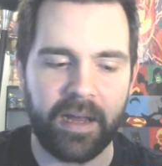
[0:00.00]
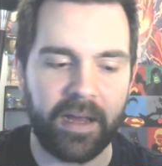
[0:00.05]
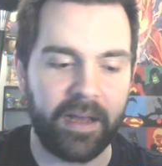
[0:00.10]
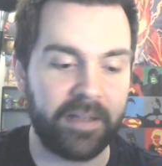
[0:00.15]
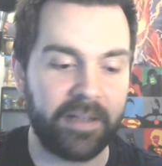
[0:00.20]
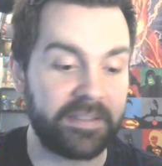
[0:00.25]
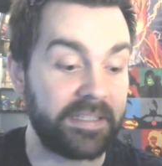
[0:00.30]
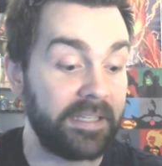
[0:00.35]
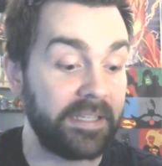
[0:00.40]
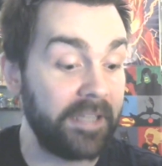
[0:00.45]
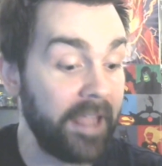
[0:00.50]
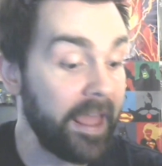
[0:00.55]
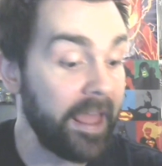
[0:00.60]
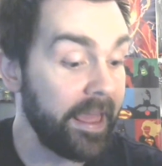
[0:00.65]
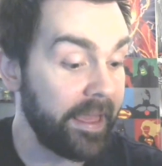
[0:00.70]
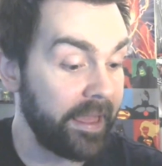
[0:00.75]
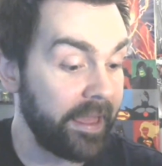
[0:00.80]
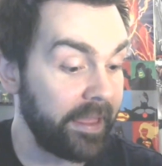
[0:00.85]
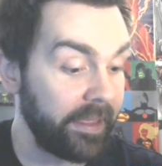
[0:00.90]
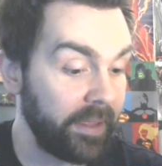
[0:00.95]

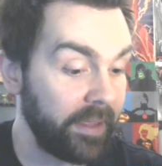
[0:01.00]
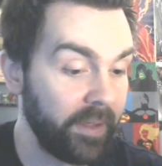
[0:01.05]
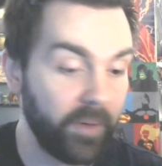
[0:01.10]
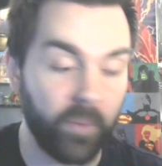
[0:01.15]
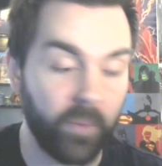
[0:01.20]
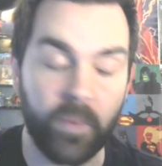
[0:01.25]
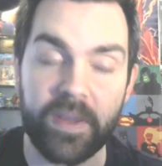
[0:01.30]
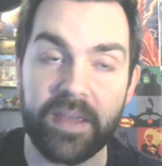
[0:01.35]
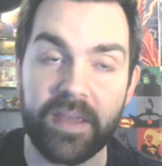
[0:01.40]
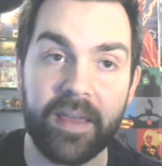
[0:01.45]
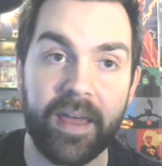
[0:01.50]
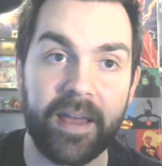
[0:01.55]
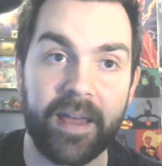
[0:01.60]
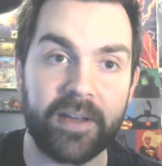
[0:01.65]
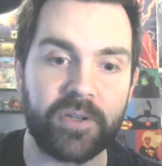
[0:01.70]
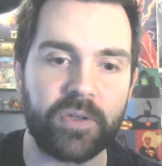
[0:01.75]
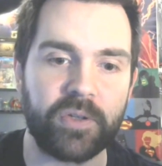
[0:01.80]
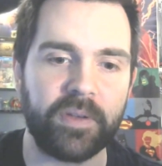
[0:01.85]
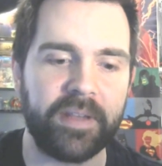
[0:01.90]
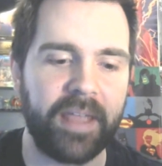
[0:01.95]
Today, we
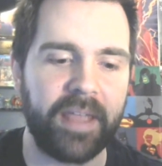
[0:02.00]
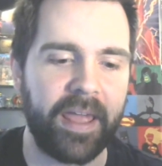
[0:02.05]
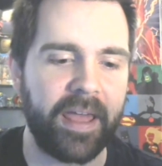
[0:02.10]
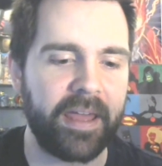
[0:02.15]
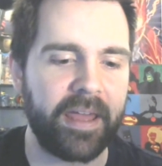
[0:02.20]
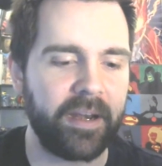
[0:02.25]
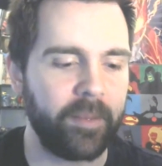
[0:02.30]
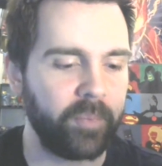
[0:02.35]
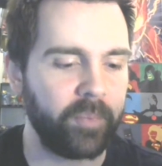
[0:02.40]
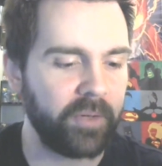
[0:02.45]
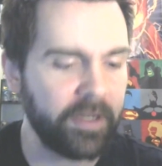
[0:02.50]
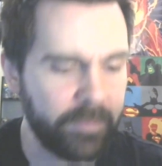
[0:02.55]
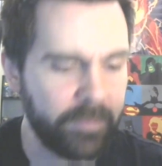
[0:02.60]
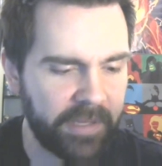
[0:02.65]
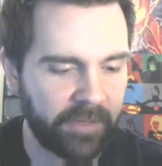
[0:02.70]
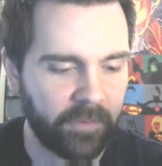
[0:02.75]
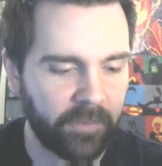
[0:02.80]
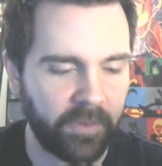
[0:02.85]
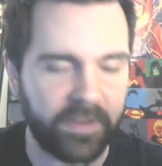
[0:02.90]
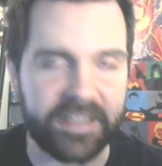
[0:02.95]
actually had a pretty
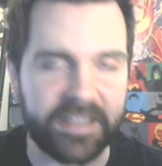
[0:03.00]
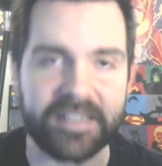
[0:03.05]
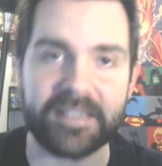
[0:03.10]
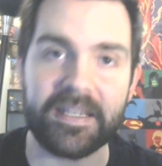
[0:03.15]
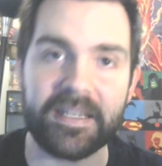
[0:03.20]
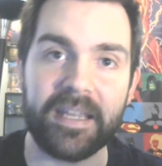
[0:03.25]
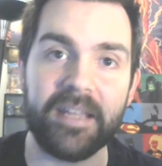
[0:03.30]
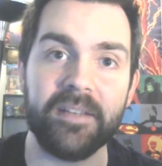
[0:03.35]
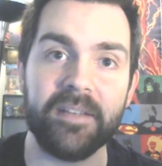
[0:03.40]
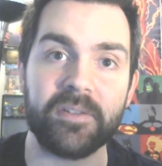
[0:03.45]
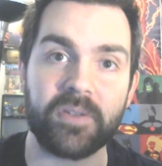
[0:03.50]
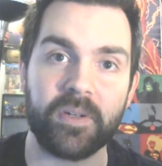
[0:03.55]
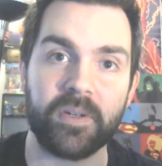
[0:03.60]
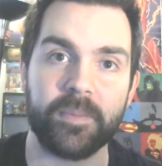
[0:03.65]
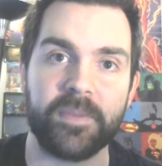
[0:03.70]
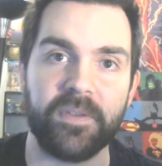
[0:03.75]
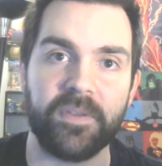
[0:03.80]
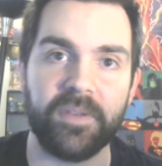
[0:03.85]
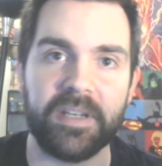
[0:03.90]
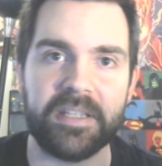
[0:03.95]
big release date in
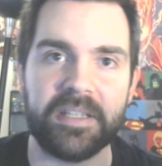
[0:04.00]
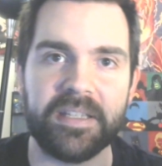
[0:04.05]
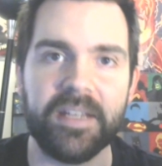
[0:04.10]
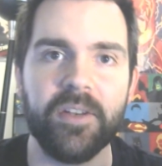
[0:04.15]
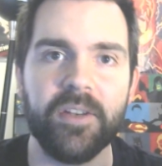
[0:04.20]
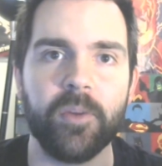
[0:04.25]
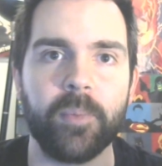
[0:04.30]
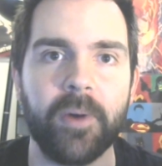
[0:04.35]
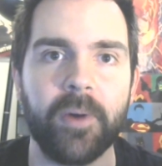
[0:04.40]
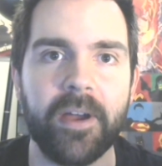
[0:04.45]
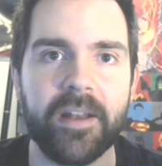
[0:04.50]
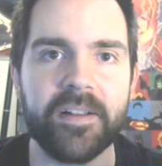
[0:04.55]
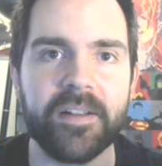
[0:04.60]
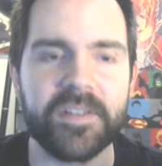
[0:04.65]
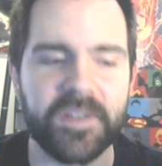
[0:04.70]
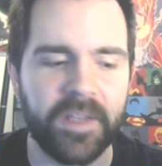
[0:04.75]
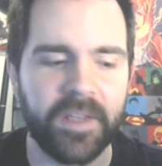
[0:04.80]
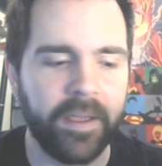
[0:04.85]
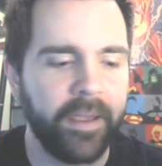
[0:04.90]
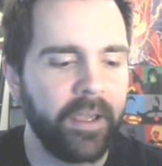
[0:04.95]
terms of Nintendo
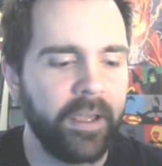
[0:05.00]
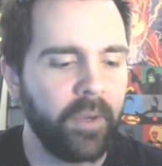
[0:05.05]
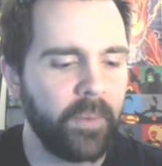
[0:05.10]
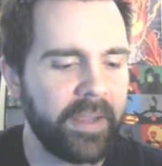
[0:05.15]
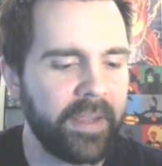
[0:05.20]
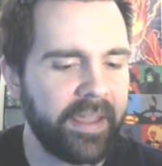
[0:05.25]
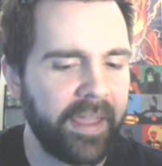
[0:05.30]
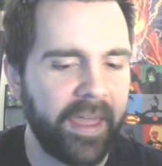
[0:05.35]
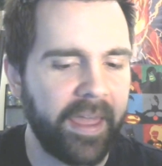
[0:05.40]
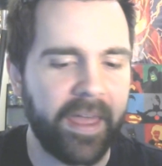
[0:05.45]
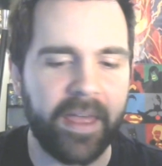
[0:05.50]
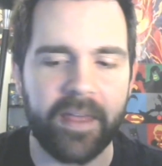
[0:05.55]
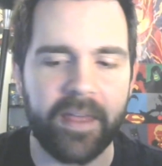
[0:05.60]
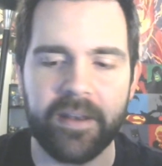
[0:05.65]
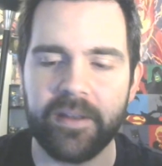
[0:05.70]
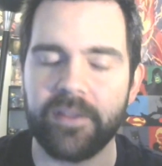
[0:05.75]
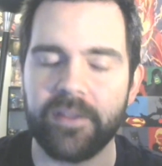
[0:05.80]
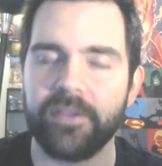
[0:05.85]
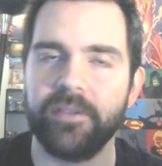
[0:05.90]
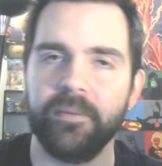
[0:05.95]
products. We
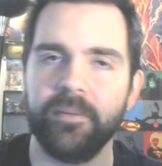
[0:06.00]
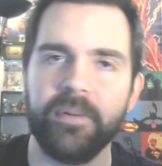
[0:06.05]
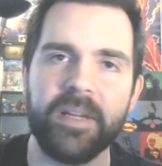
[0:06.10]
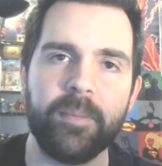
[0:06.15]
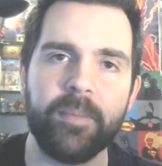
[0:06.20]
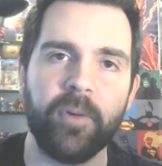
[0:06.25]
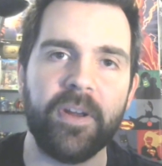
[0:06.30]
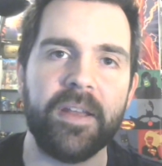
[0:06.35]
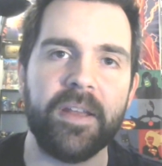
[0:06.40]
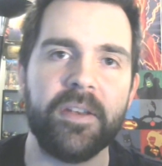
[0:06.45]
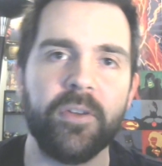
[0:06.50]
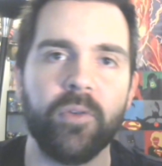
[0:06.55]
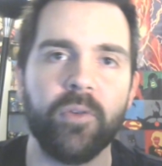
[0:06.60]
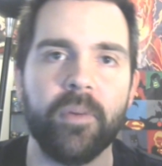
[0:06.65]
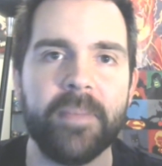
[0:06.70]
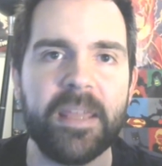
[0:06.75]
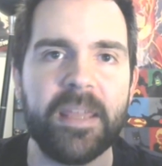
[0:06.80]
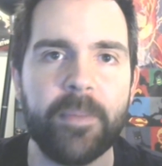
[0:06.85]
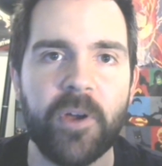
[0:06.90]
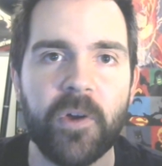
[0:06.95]
had 3 brand new
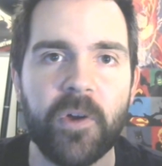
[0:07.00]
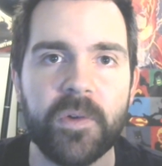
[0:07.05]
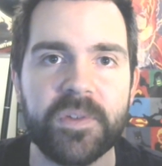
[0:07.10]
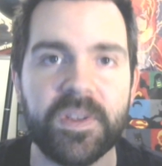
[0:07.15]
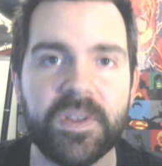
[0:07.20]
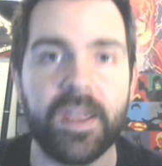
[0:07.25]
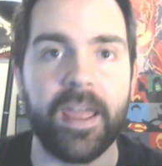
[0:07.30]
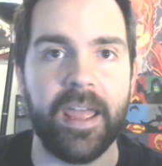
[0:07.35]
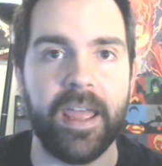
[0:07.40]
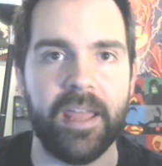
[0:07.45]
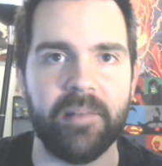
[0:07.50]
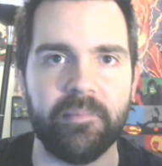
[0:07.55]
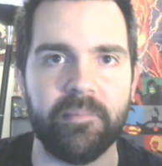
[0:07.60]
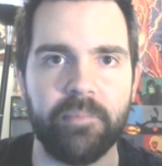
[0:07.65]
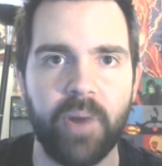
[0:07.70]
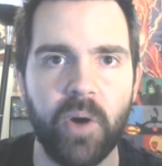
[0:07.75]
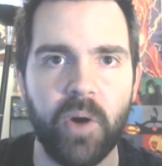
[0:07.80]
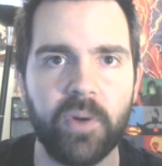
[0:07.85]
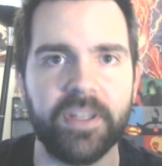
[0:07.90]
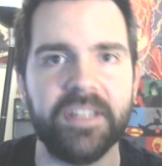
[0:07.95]
Amiibos and
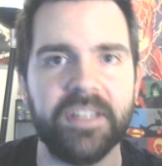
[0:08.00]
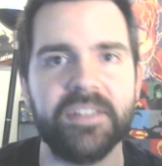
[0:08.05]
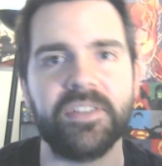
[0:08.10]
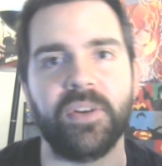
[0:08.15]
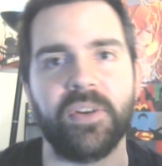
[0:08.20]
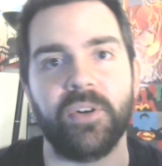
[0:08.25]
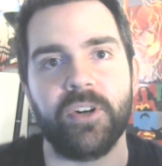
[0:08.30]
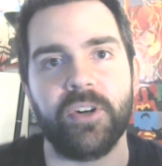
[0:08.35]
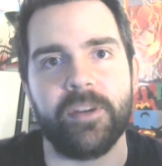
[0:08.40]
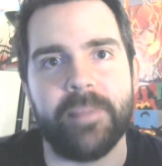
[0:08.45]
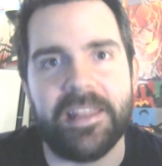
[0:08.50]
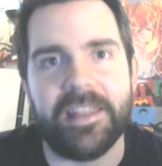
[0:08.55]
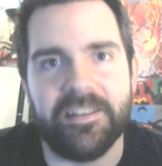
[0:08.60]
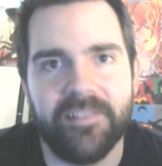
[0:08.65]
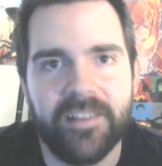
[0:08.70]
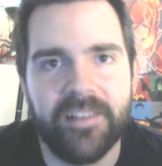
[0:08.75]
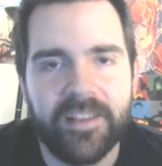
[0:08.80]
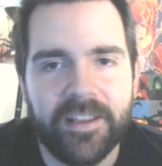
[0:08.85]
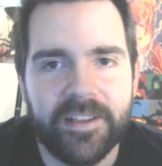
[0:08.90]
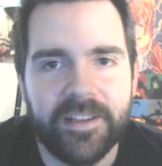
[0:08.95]
Pokken Tournament.
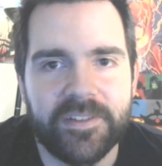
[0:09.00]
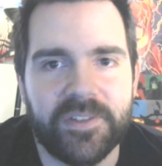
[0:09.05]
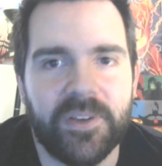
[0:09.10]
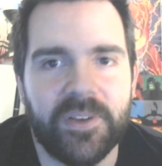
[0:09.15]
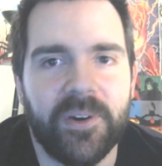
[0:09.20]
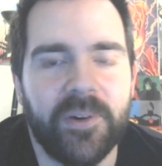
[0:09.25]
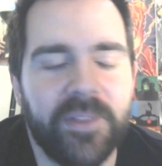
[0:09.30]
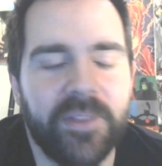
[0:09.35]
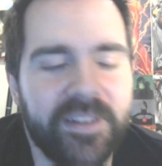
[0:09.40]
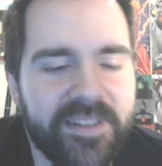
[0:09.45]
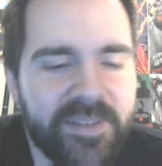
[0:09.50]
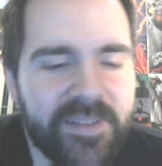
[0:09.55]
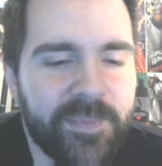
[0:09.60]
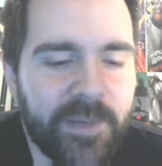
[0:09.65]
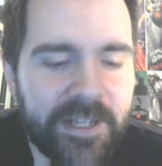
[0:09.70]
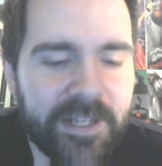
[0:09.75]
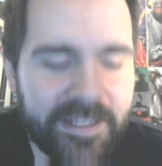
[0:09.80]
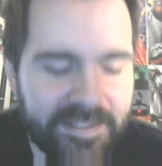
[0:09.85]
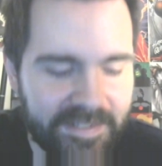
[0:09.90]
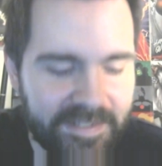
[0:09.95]
So this is
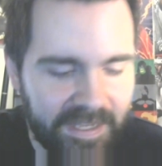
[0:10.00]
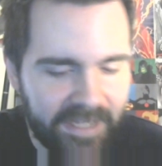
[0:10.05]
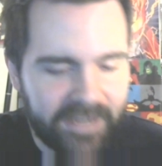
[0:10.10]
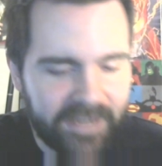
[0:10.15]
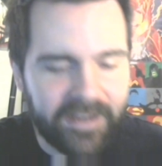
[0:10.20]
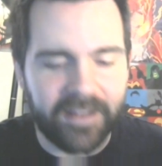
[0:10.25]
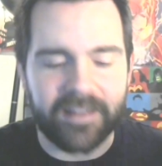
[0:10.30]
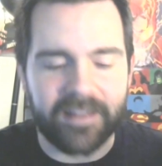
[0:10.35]
pretty exciting.